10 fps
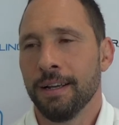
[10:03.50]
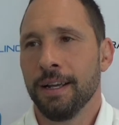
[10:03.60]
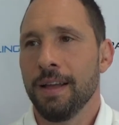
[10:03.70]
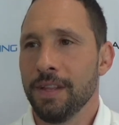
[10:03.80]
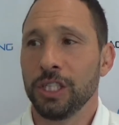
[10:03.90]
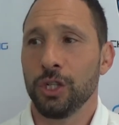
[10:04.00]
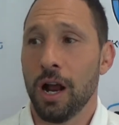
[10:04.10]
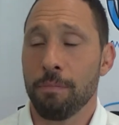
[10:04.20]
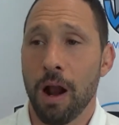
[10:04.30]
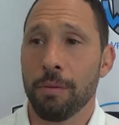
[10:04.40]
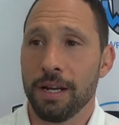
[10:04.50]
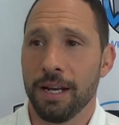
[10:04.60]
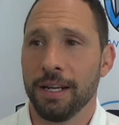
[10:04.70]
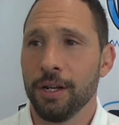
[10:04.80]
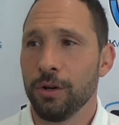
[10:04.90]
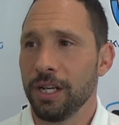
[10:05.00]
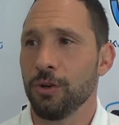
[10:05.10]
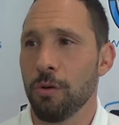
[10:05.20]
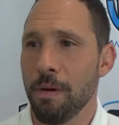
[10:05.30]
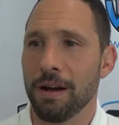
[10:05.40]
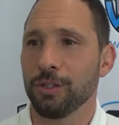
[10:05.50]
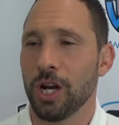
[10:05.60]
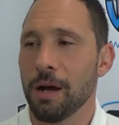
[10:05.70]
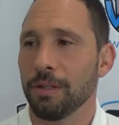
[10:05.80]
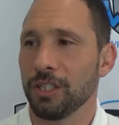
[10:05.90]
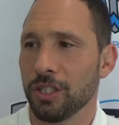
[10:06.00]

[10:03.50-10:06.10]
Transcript: and this year I probably, you know, need to do a better job of this,